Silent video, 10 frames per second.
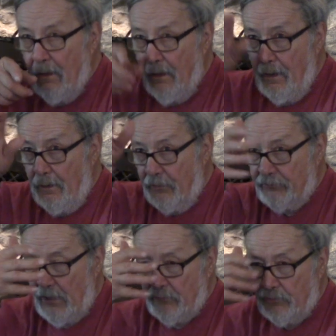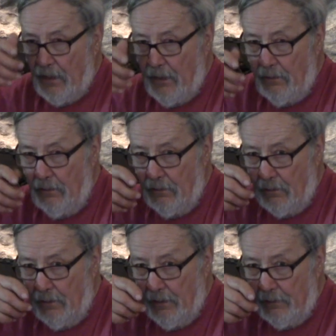and the sun shining in
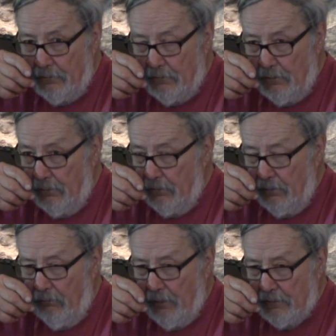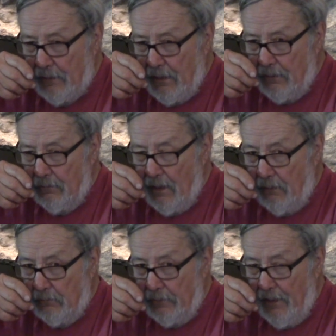your eyes, you know, you don't want that. Not
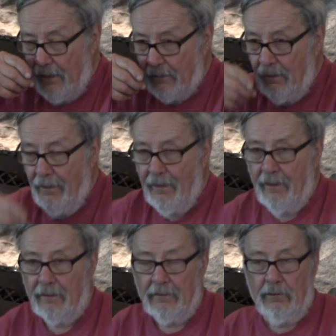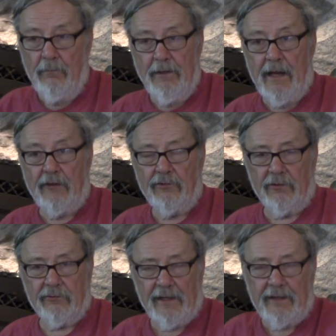only that, it illuminates you.
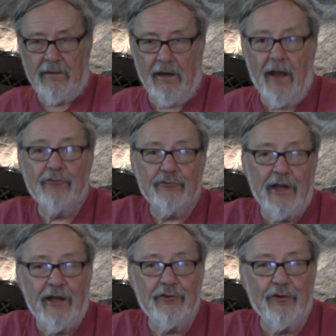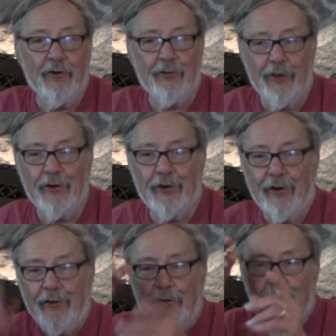It's like you're on stage in a
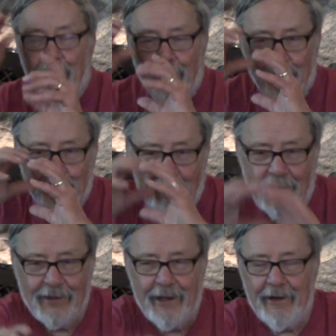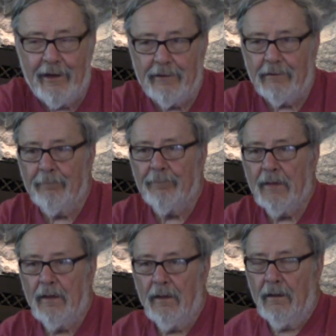theater, and there's a spotlight on you.
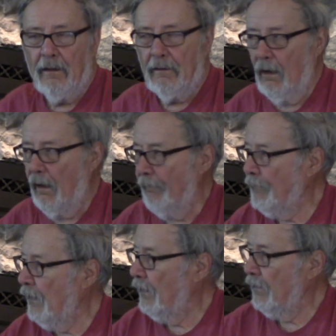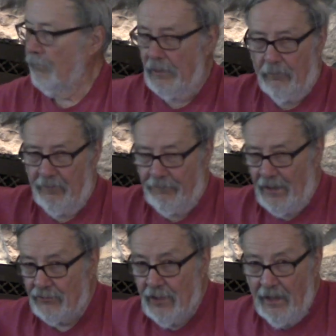No, you want to be
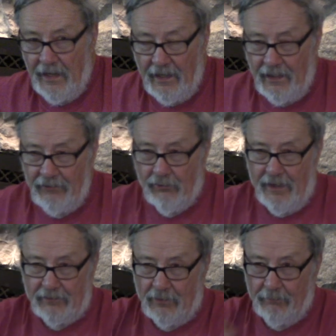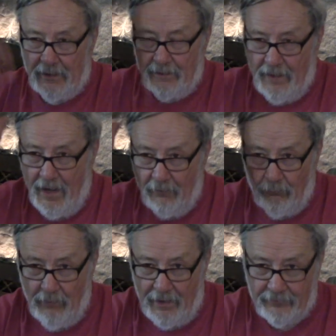facing any direction, but not
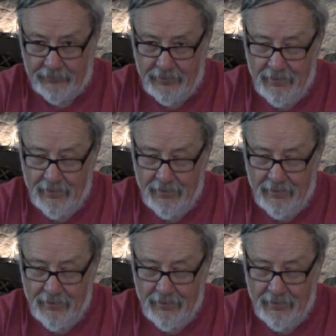west.